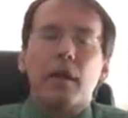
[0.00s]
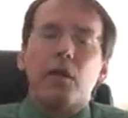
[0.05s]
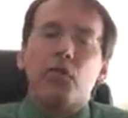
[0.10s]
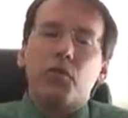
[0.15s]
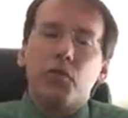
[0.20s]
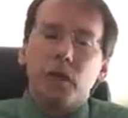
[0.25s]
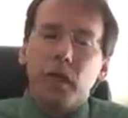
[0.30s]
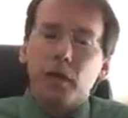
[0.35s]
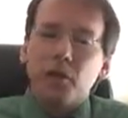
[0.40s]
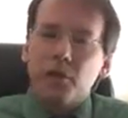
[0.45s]

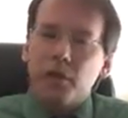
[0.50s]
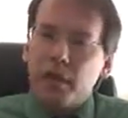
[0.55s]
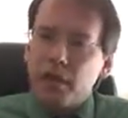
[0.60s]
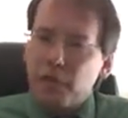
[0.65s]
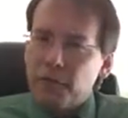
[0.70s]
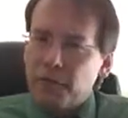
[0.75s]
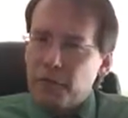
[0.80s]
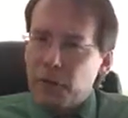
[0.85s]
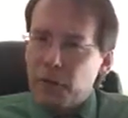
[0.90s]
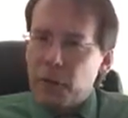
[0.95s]
So that's going
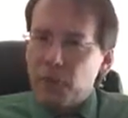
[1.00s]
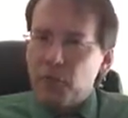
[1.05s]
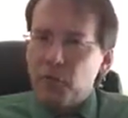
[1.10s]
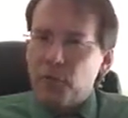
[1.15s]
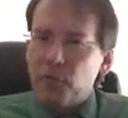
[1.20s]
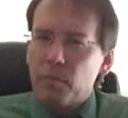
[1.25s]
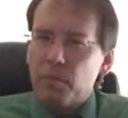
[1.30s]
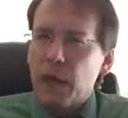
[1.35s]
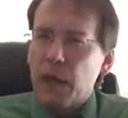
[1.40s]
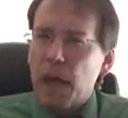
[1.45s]
to affect
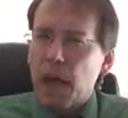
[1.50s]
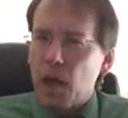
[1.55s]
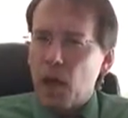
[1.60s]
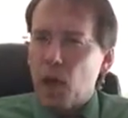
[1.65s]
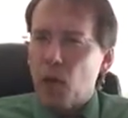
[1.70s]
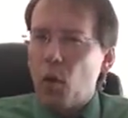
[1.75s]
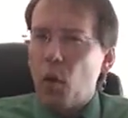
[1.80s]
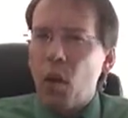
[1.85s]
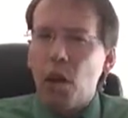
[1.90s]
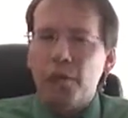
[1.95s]

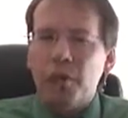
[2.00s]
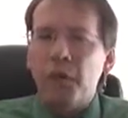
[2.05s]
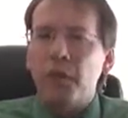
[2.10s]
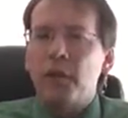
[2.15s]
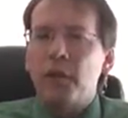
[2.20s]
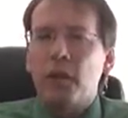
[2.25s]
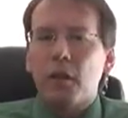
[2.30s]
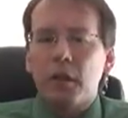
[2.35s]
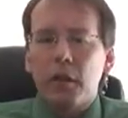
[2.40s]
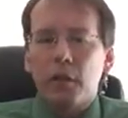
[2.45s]
how
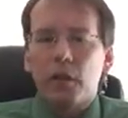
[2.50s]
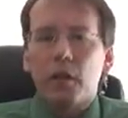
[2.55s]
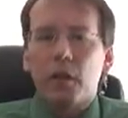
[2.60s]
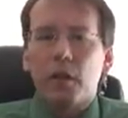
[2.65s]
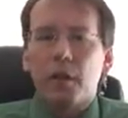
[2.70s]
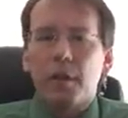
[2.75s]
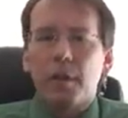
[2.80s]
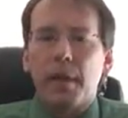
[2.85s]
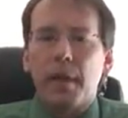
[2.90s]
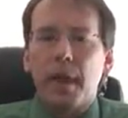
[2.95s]
authentically they're
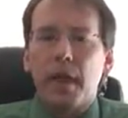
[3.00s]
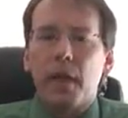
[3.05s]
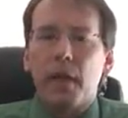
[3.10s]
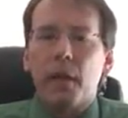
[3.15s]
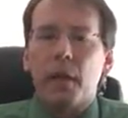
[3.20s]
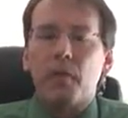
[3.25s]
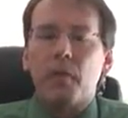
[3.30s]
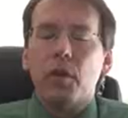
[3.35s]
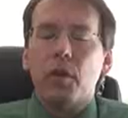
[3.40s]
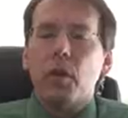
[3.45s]
going to
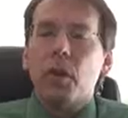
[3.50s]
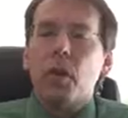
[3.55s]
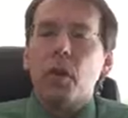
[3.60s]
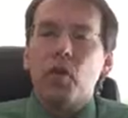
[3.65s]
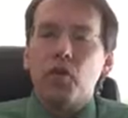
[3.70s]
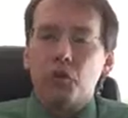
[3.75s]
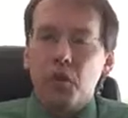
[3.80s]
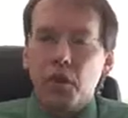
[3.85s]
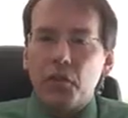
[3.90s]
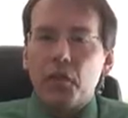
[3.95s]
behave.
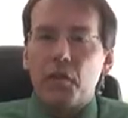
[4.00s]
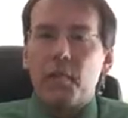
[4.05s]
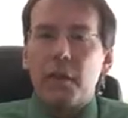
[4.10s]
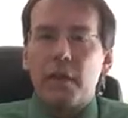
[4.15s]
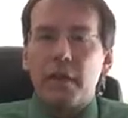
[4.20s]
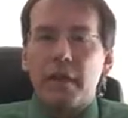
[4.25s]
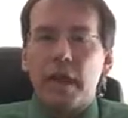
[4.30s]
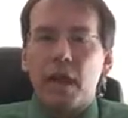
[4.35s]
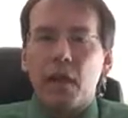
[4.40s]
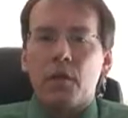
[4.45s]
So that's a
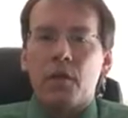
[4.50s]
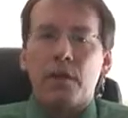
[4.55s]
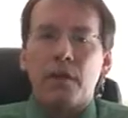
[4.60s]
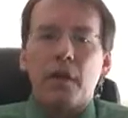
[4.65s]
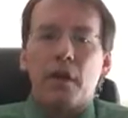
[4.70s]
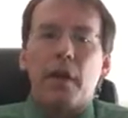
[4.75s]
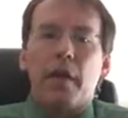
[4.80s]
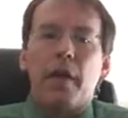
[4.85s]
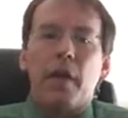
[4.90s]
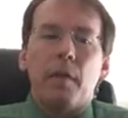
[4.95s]
big
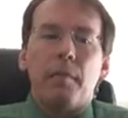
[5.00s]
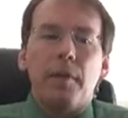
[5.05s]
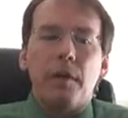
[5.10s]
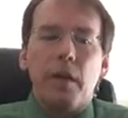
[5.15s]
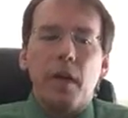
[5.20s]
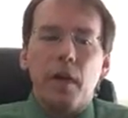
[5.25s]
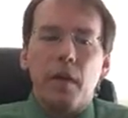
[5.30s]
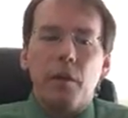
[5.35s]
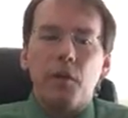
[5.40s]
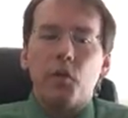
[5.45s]
downside, that
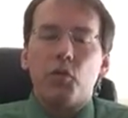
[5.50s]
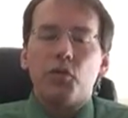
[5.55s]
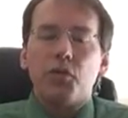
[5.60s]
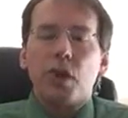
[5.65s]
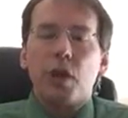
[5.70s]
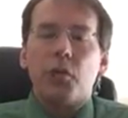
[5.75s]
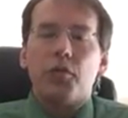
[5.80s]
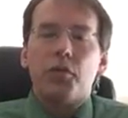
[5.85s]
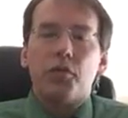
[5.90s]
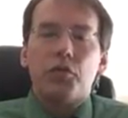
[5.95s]
behavior is
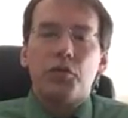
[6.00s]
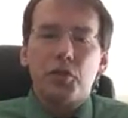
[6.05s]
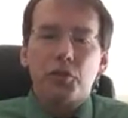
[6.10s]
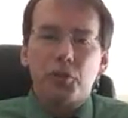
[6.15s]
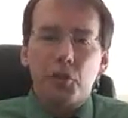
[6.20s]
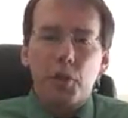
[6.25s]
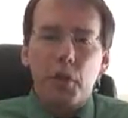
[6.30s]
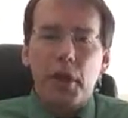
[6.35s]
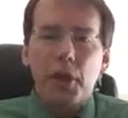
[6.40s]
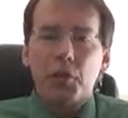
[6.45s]
often
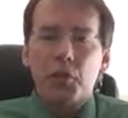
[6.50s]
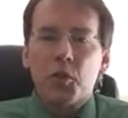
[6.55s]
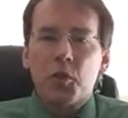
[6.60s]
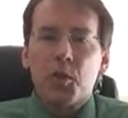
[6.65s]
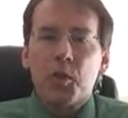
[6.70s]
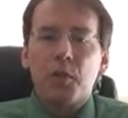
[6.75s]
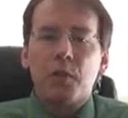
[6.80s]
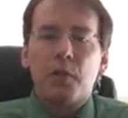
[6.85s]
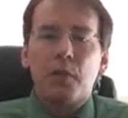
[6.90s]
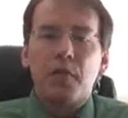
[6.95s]
situation
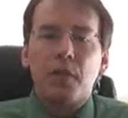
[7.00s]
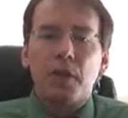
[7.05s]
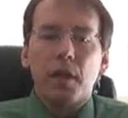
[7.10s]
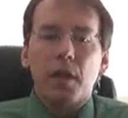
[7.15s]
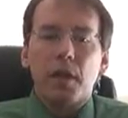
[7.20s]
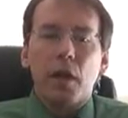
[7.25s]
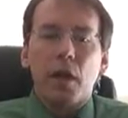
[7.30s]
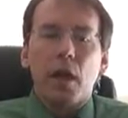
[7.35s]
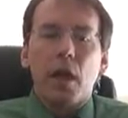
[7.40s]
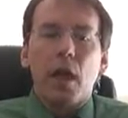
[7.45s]

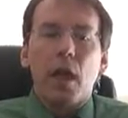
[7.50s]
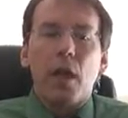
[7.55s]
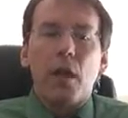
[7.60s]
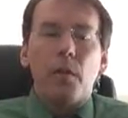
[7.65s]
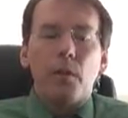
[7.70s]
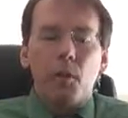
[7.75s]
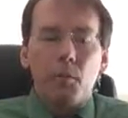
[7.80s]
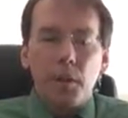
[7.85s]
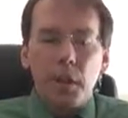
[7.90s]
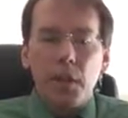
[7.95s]
specific,
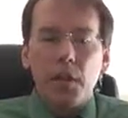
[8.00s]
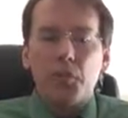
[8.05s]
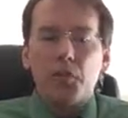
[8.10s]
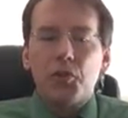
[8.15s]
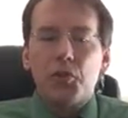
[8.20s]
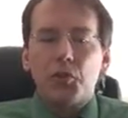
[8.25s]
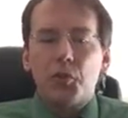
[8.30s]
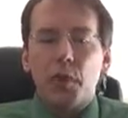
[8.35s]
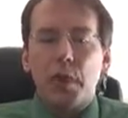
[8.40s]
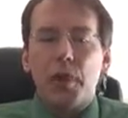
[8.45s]
and there are many
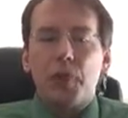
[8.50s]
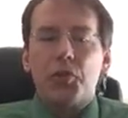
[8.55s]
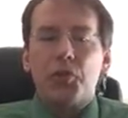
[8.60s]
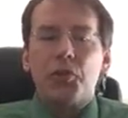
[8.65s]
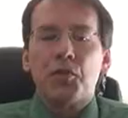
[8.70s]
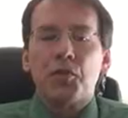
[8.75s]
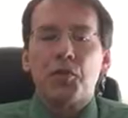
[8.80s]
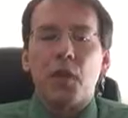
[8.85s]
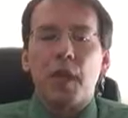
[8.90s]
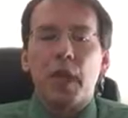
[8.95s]

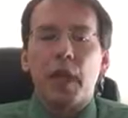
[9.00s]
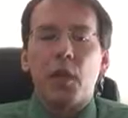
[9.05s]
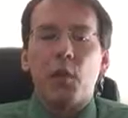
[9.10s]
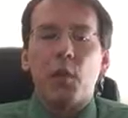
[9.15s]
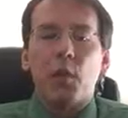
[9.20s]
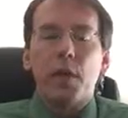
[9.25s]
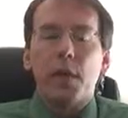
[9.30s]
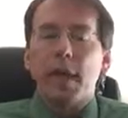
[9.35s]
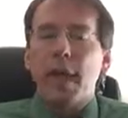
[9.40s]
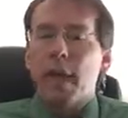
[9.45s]
situations
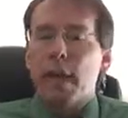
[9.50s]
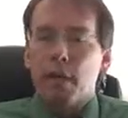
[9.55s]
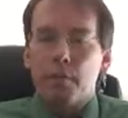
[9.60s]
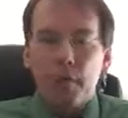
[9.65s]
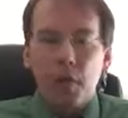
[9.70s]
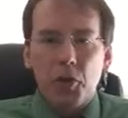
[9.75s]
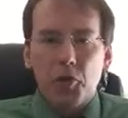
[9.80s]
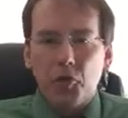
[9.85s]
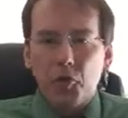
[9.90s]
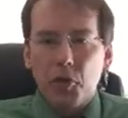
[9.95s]
that we can't
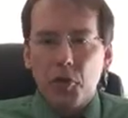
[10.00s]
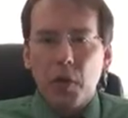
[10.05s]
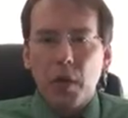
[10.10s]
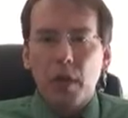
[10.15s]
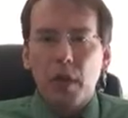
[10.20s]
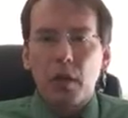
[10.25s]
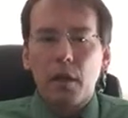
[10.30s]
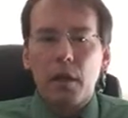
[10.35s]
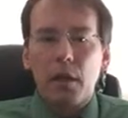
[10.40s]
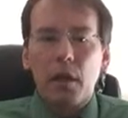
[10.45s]
measure
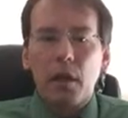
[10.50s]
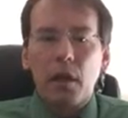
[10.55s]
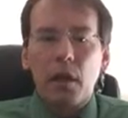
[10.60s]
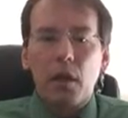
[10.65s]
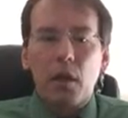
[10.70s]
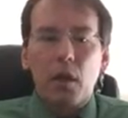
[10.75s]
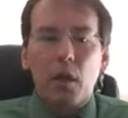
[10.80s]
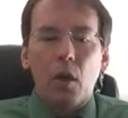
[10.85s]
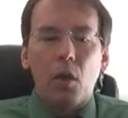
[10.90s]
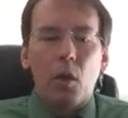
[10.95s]
directly
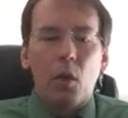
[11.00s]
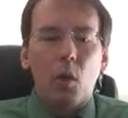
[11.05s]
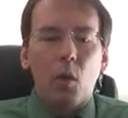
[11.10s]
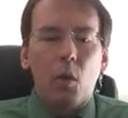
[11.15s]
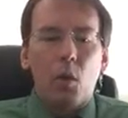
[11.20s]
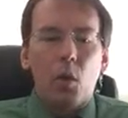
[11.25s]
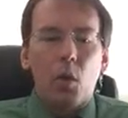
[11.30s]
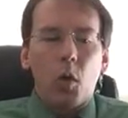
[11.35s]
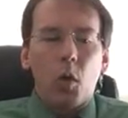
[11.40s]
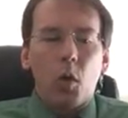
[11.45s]

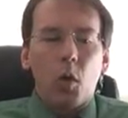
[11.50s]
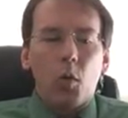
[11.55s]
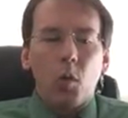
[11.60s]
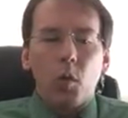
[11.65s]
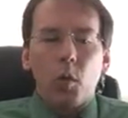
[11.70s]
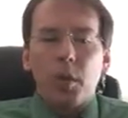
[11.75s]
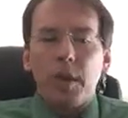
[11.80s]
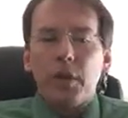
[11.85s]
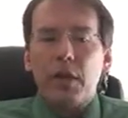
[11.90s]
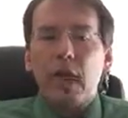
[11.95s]

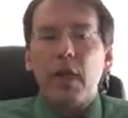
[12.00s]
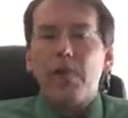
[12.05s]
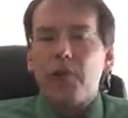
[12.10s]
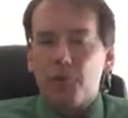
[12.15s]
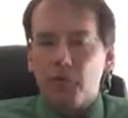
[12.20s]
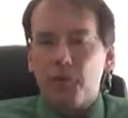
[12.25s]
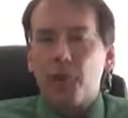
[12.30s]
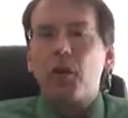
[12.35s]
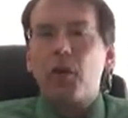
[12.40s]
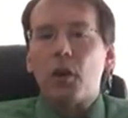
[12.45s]
or we'd have
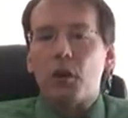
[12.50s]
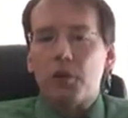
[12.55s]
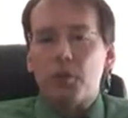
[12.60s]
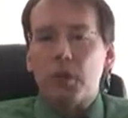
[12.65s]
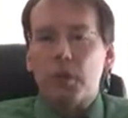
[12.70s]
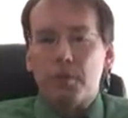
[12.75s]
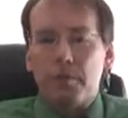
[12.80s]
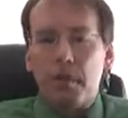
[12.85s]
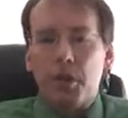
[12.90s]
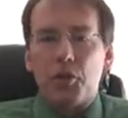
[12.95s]

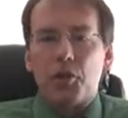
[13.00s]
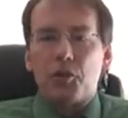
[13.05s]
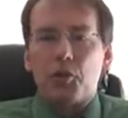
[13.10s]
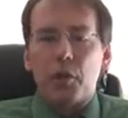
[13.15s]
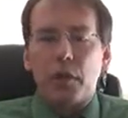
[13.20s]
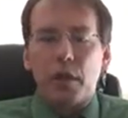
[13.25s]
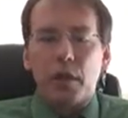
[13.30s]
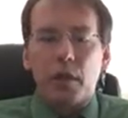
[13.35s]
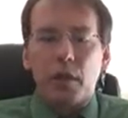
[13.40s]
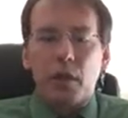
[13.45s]
difficulty
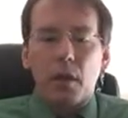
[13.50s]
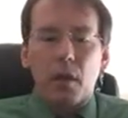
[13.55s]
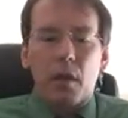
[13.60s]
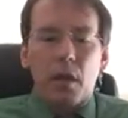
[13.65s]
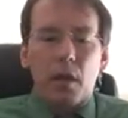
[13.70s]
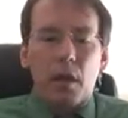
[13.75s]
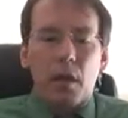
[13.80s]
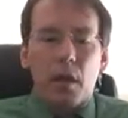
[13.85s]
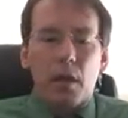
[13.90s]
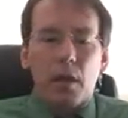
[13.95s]
measuring
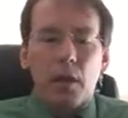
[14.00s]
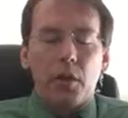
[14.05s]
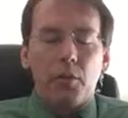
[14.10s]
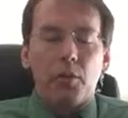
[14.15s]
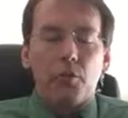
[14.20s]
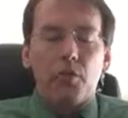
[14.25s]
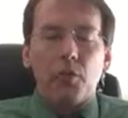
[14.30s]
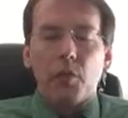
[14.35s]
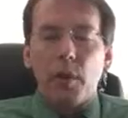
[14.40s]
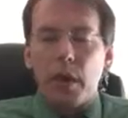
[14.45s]

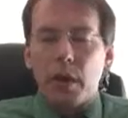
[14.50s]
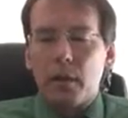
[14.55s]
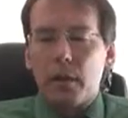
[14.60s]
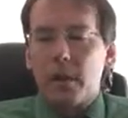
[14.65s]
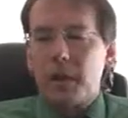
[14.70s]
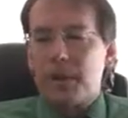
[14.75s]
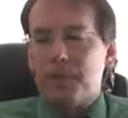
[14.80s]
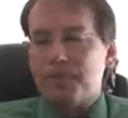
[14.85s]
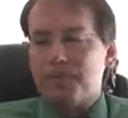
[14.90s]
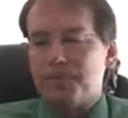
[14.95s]

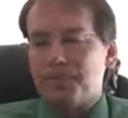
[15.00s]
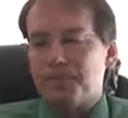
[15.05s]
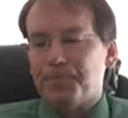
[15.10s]
directly.